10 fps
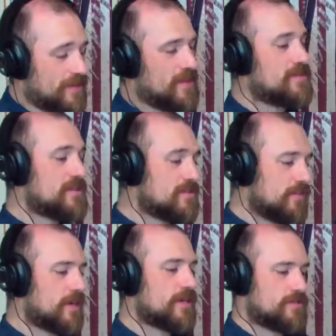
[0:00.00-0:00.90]
Well, it's
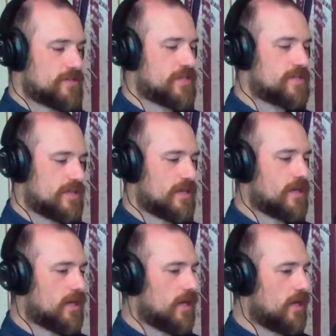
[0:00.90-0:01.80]
very interesting to
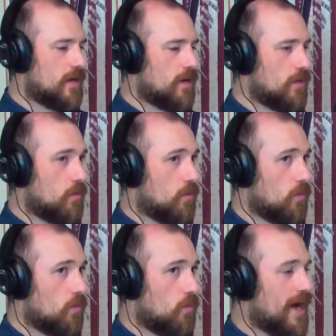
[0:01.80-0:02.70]
think
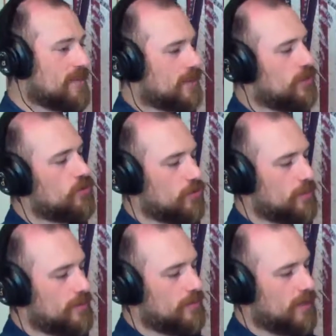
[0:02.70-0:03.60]
why the
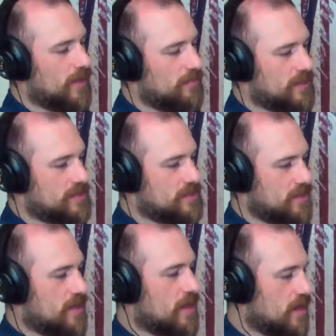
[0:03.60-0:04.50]
cube, because
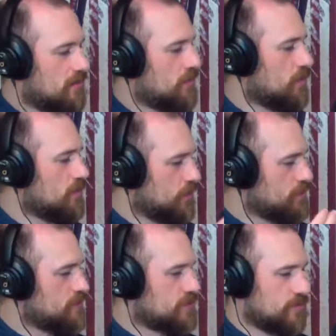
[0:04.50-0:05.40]

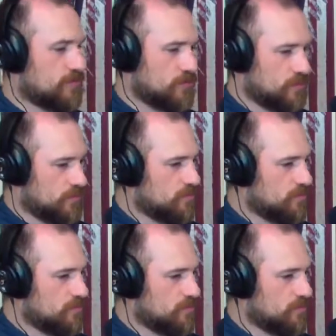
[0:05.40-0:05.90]
those who